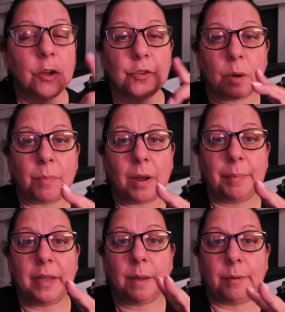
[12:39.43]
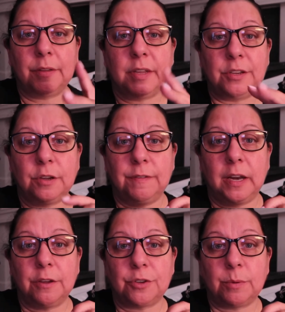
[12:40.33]
So I'll probably upload these two
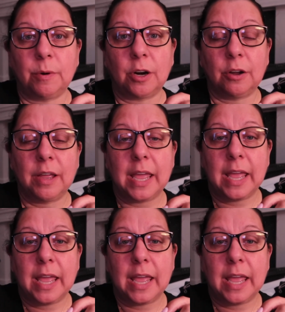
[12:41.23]
videos tomorrow,